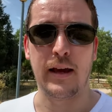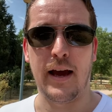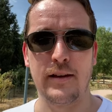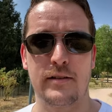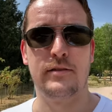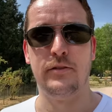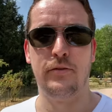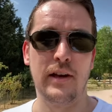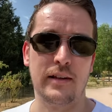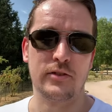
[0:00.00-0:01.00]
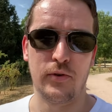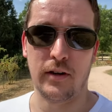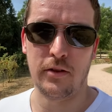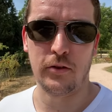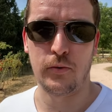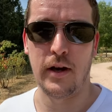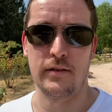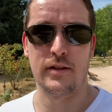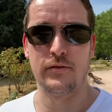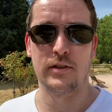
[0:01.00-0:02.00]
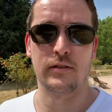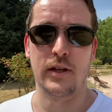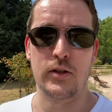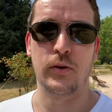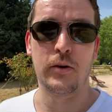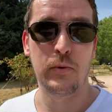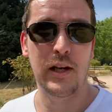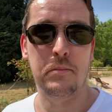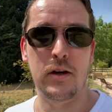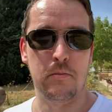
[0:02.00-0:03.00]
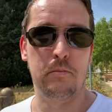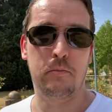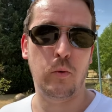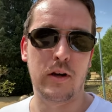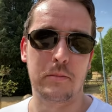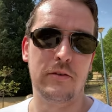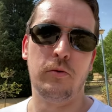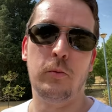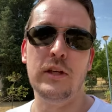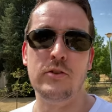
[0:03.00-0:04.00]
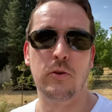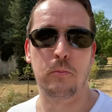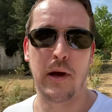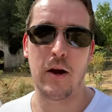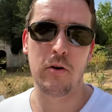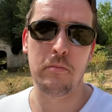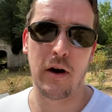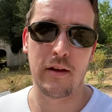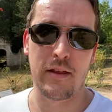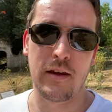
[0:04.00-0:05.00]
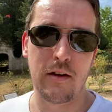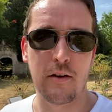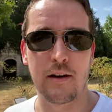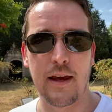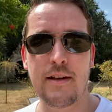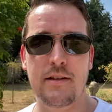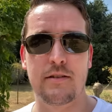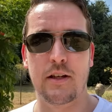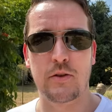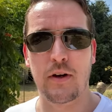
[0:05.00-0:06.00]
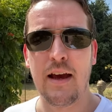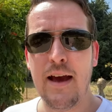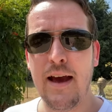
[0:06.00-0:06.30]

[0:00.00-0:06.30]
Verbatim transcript: had severely strengthened throughout the 17th century and really become quite a bit of a regional power by the early 18th century.